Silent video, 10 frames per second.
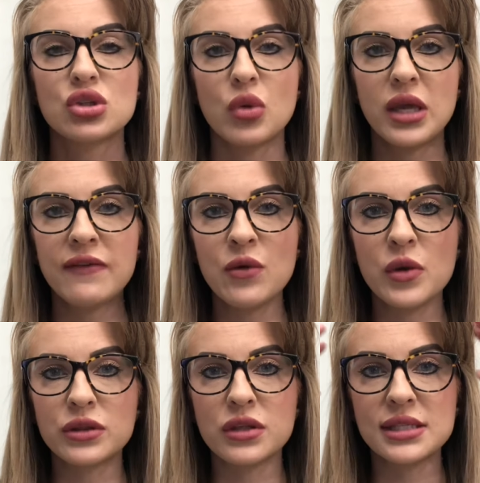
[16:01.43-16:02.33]
So even
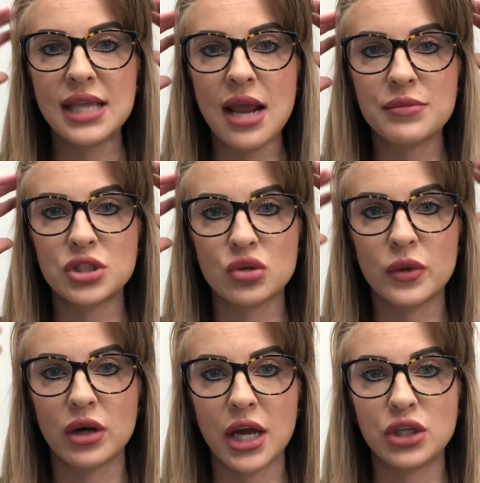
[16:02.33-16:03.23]
with this hamster
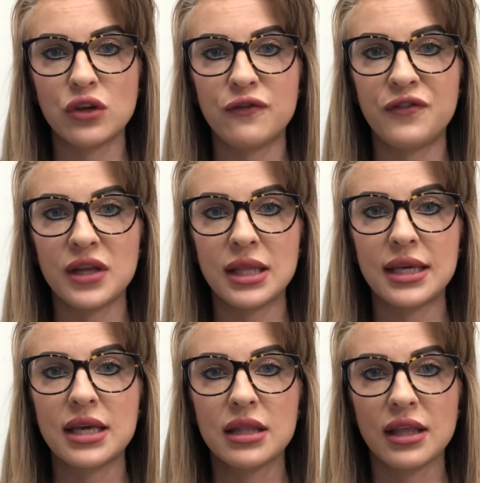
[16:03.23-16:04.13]
wheel and you
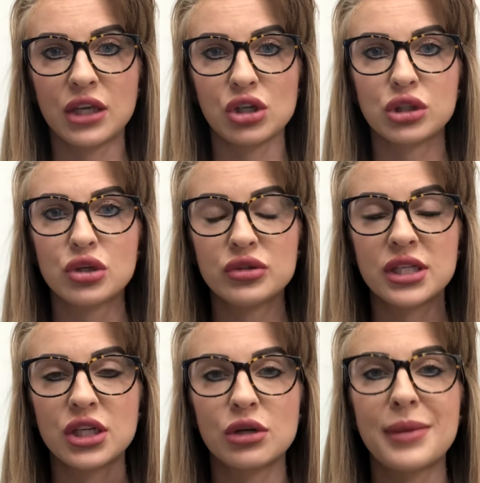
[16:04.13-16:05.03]
feeling like you're
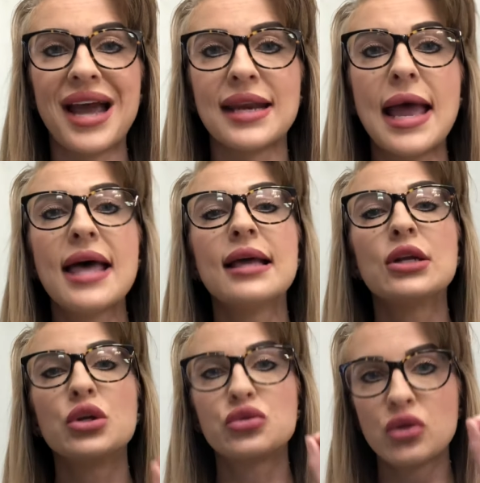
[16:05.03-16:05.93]
losing your mind,
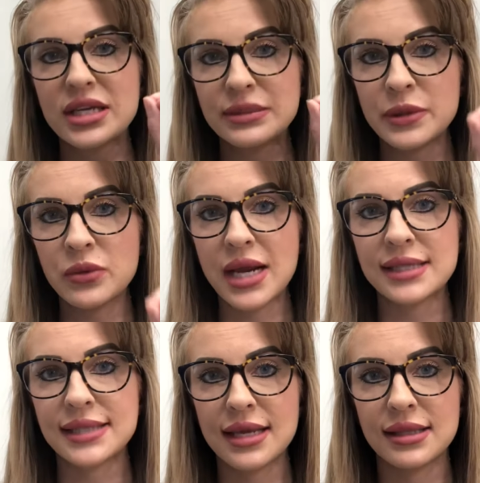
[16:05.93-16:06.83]
trust me when I
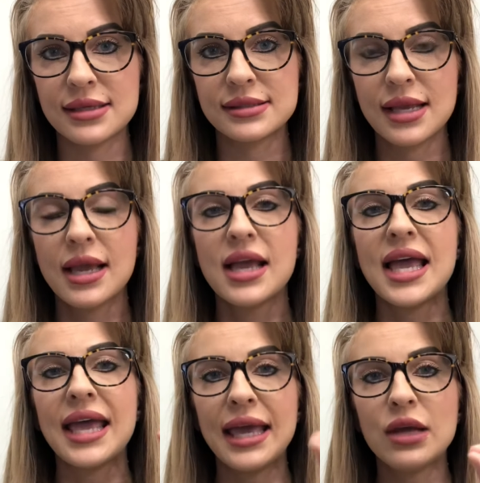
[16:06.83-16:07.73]
say this,
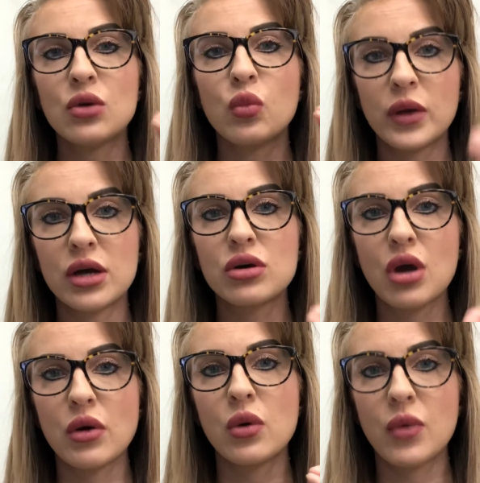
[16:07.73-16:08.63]
it will
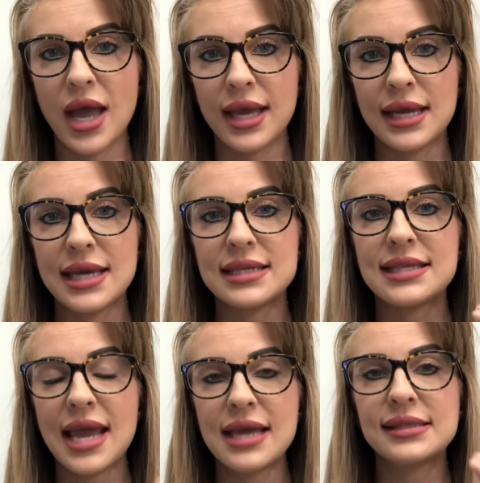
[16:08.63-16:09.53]
go away. It
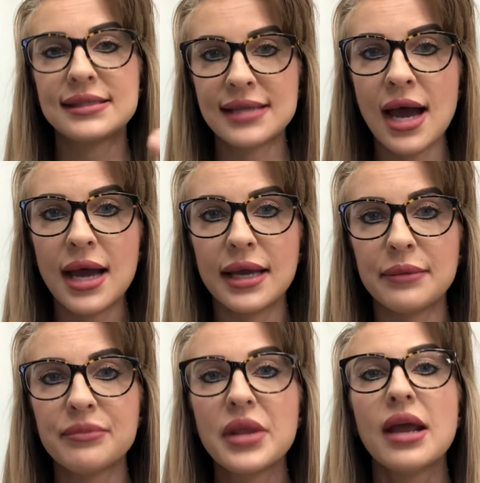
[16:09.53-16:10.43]
takes
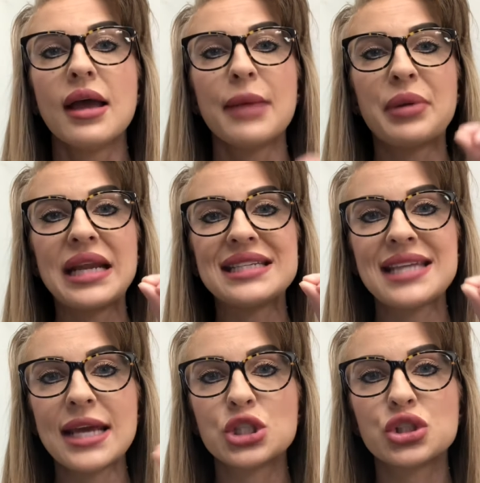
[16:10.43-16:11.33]
time, but it
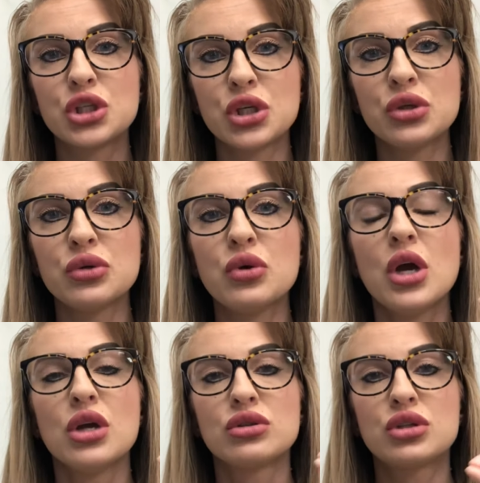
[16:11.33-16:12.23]
takes you
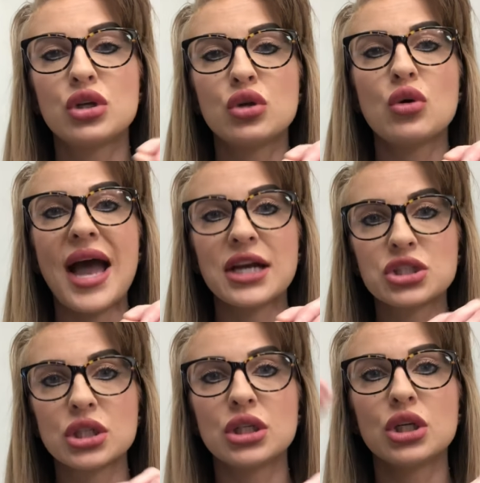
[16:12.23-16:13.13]
to
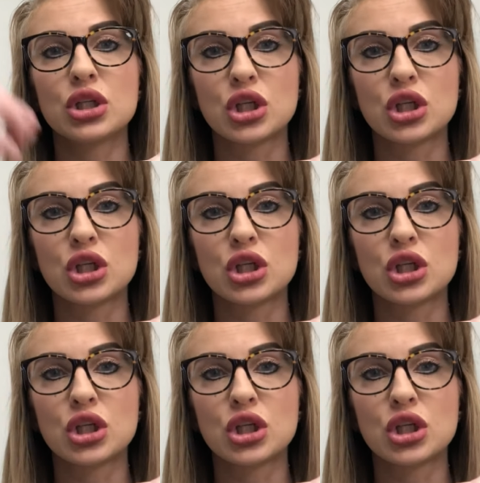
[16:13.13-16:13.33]
actually